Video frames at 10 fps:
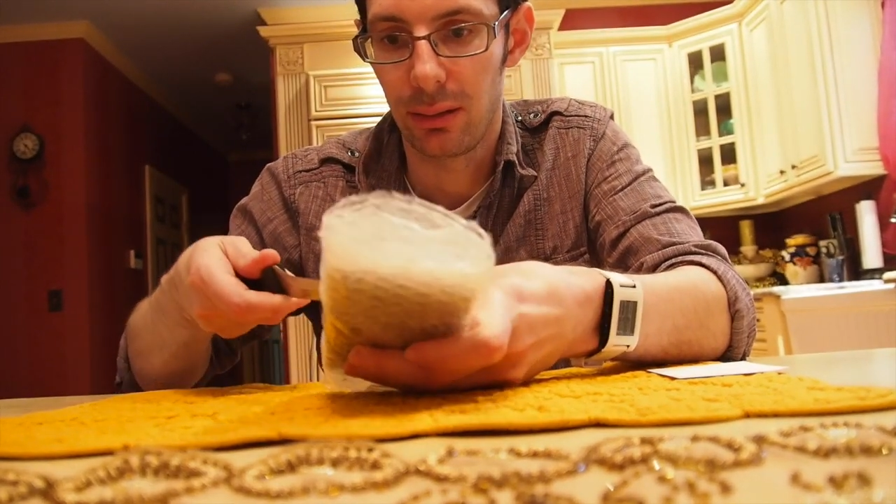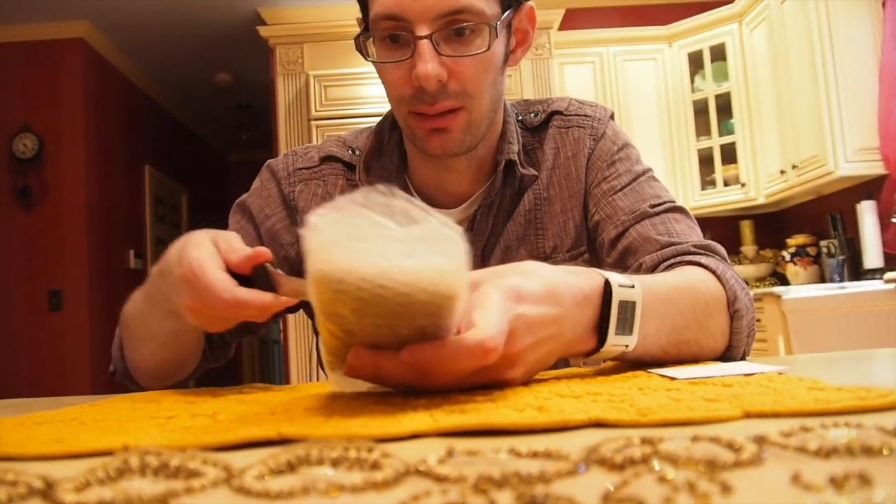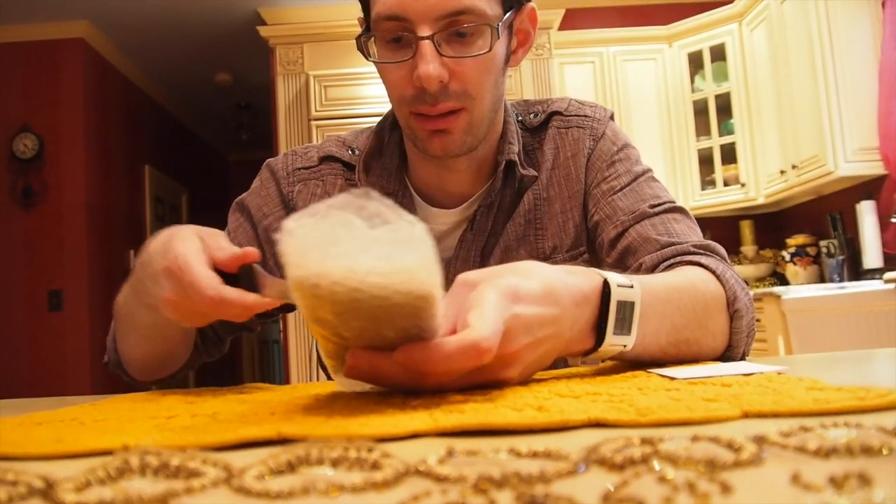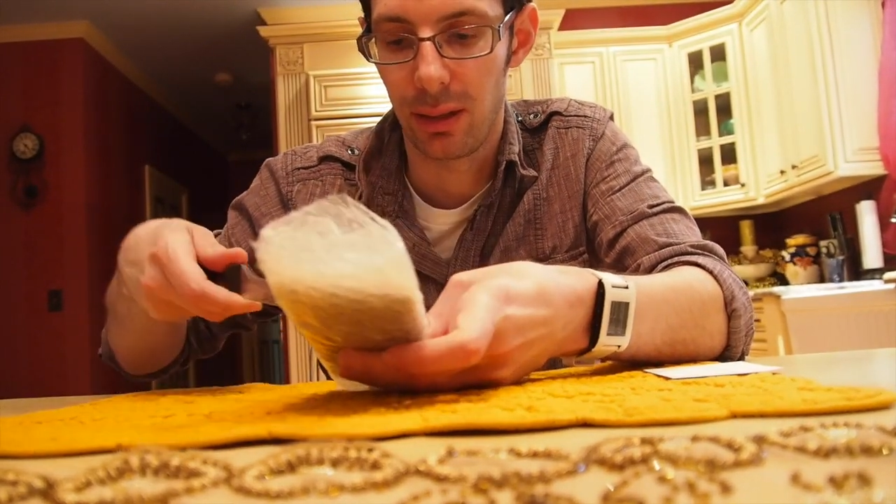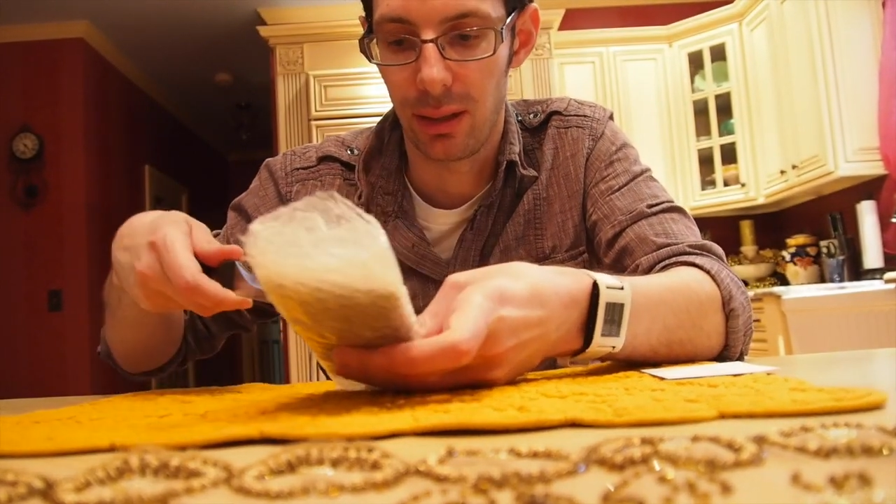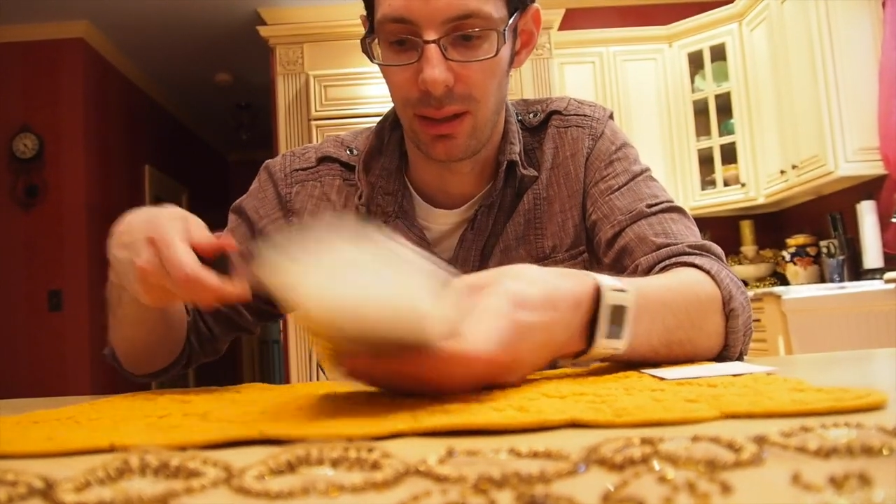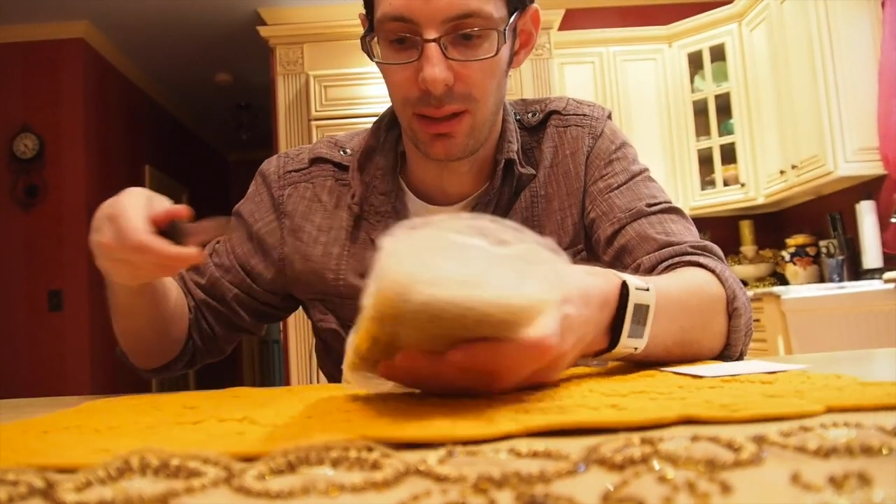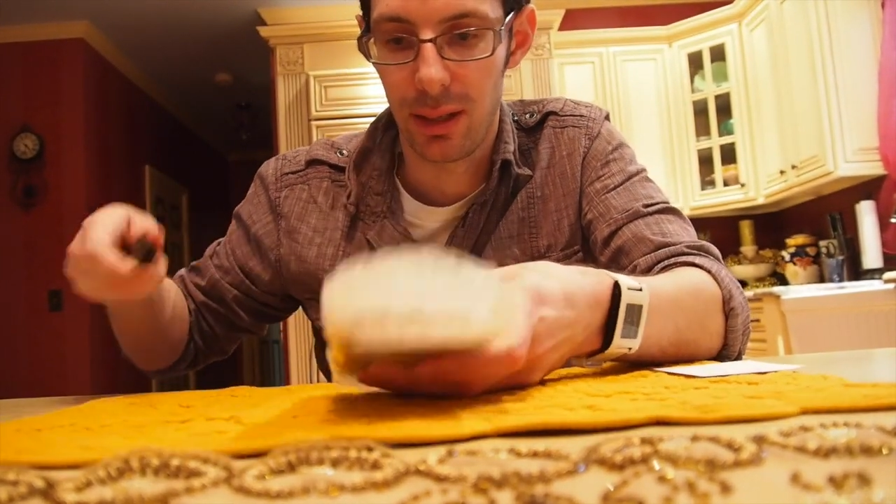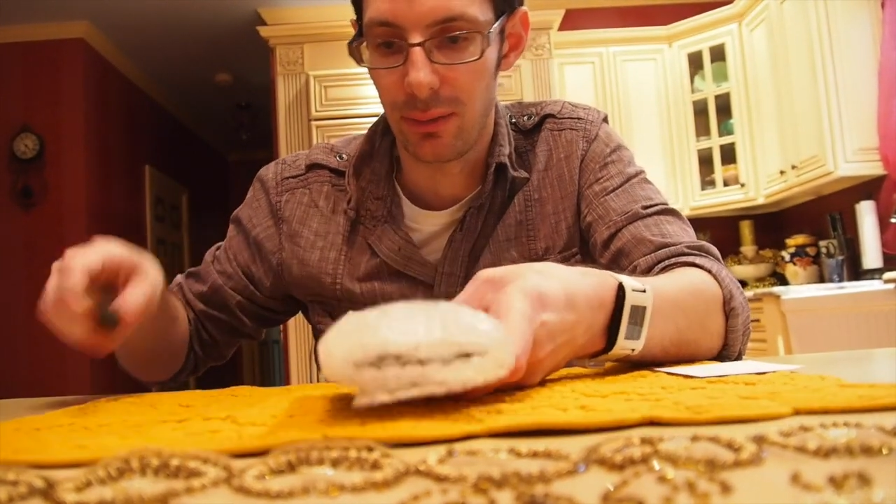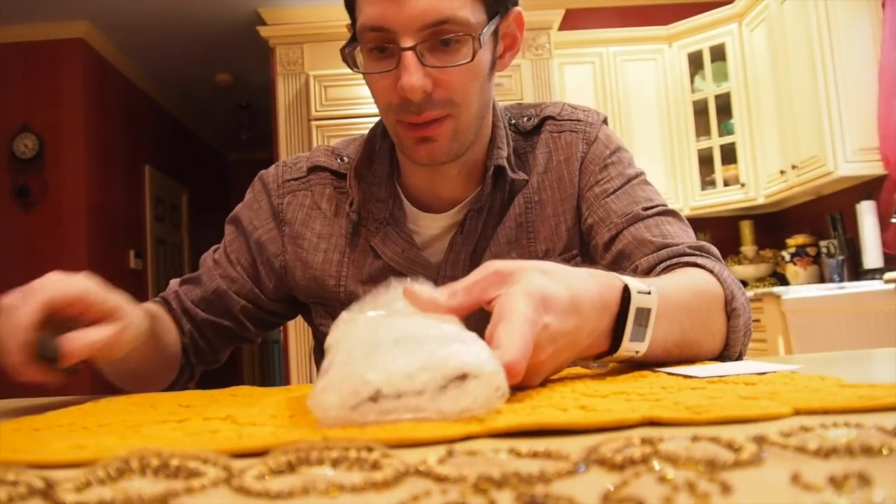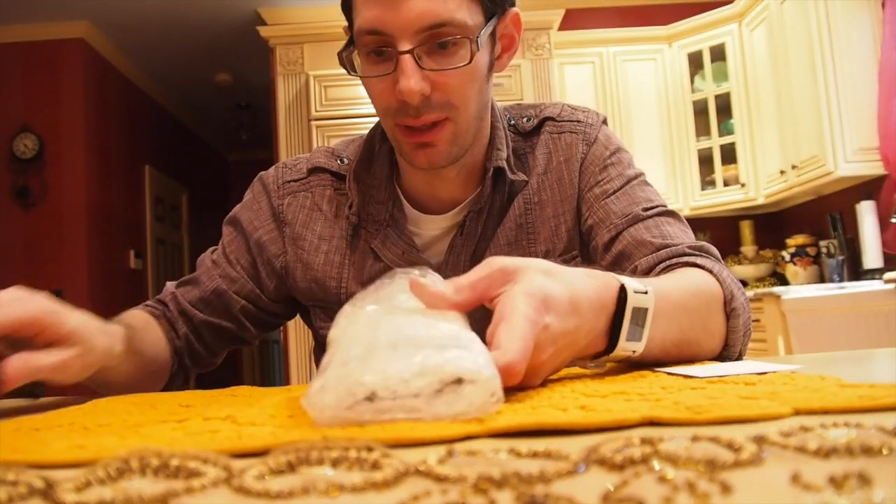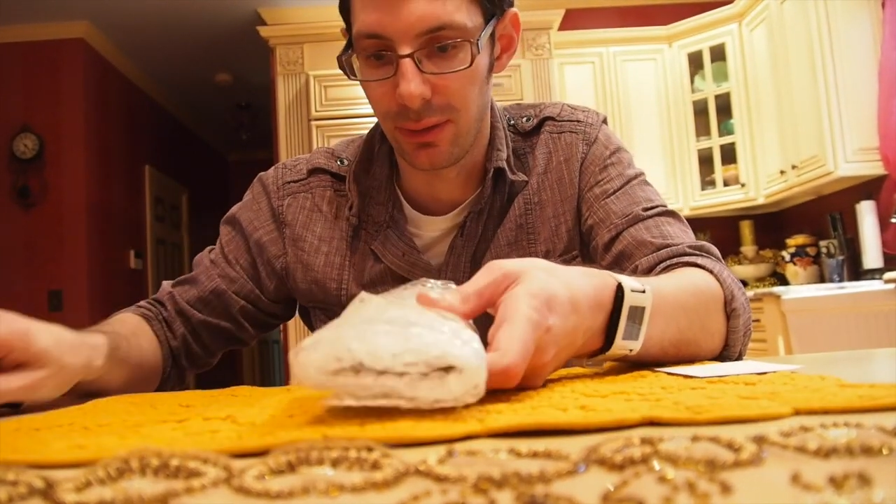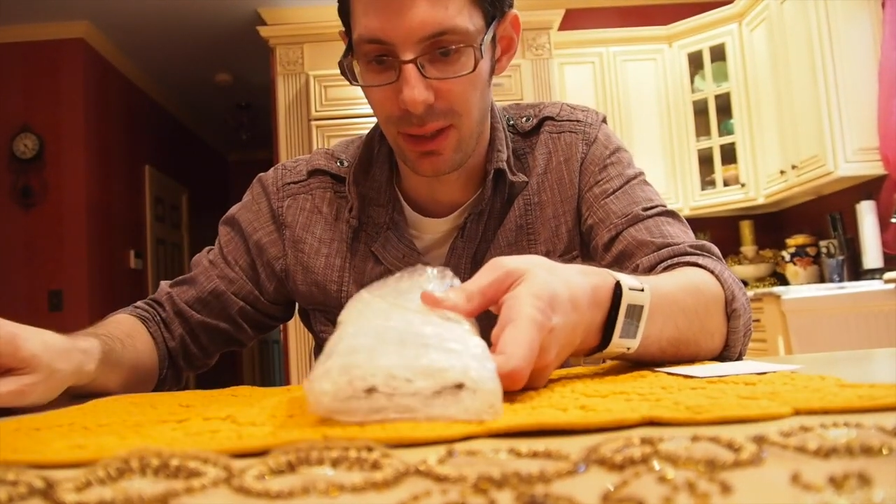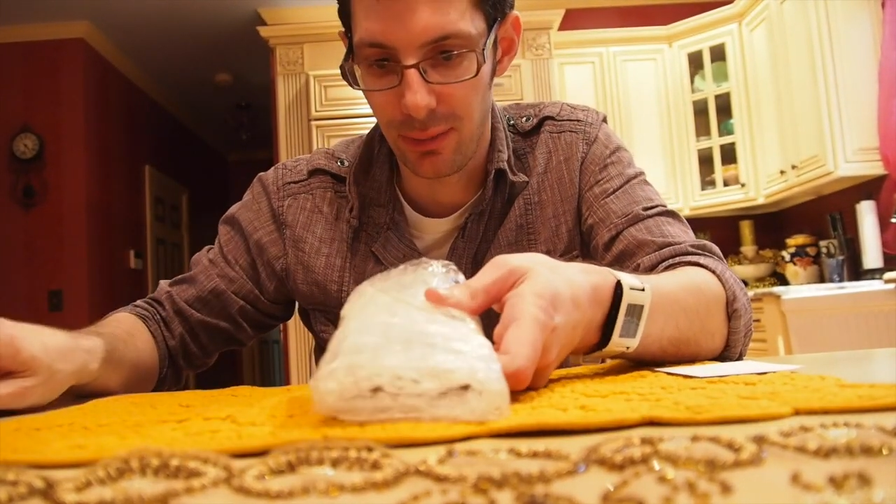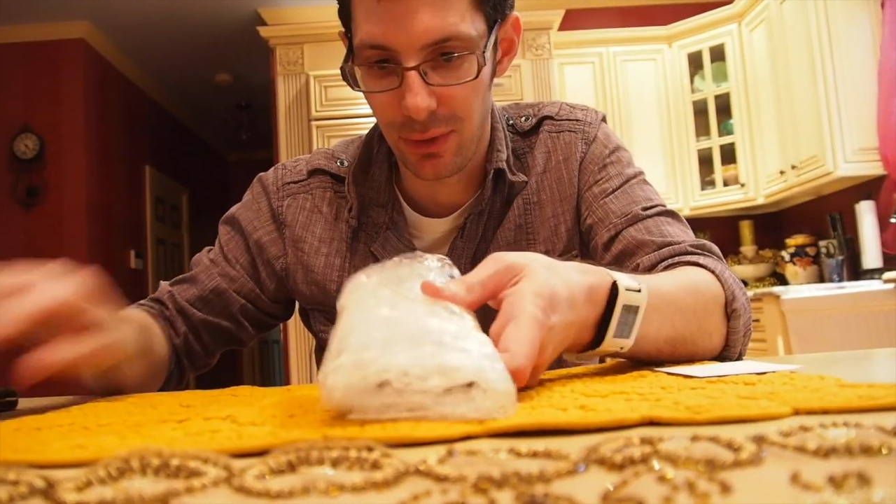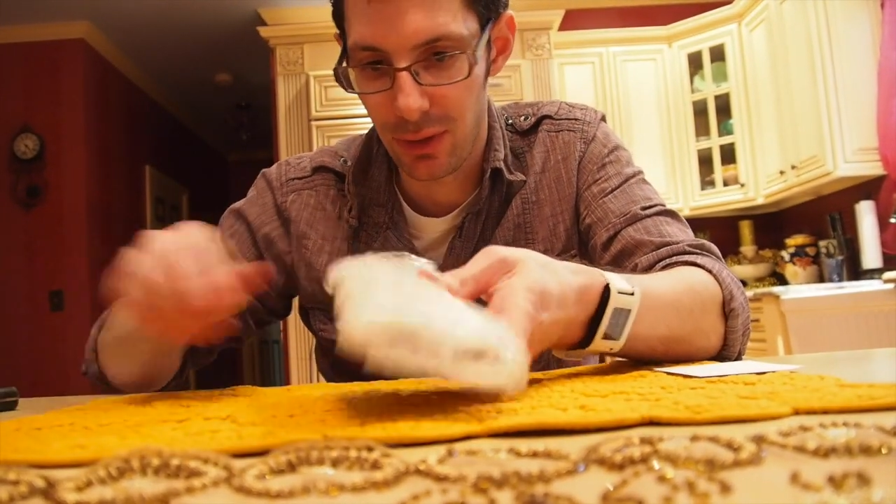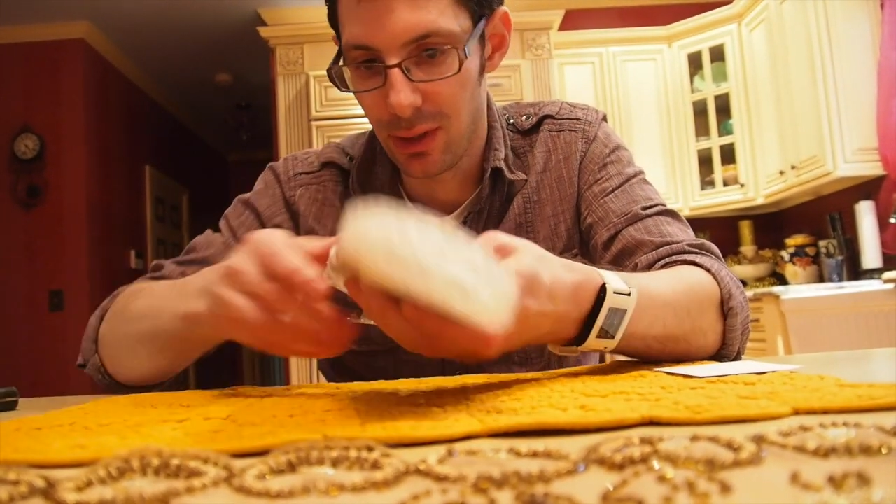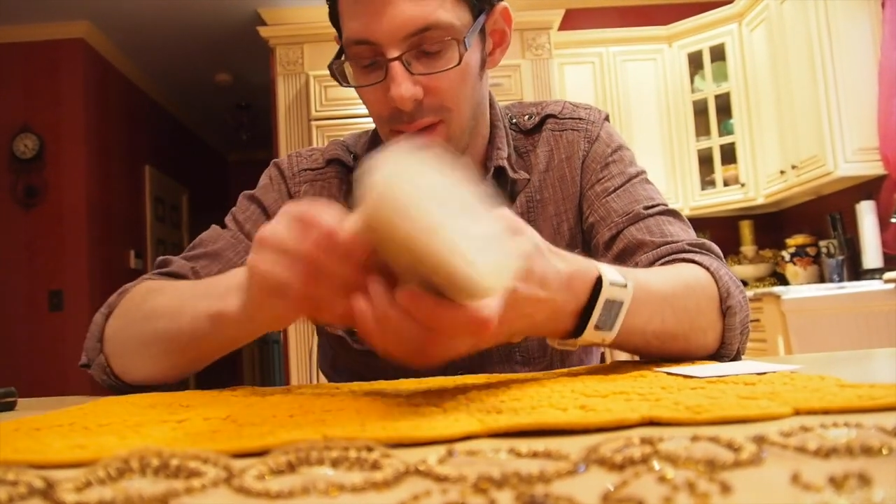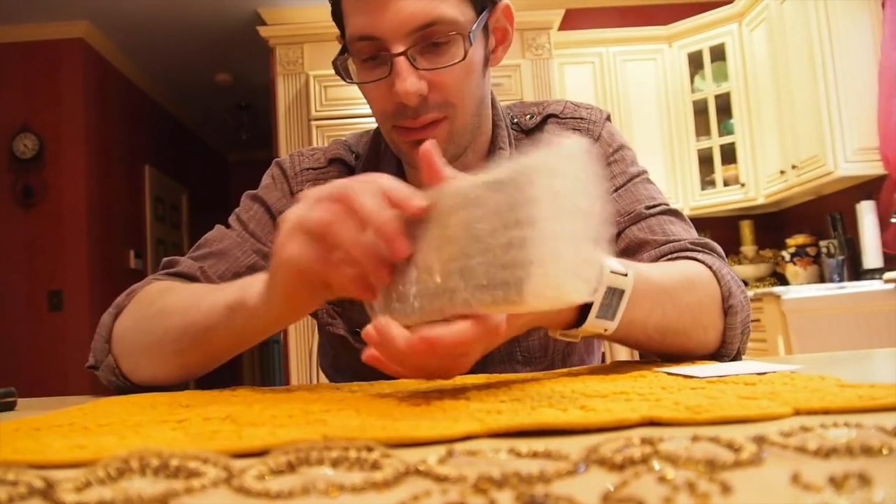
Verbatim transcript: I can get it out without damaging.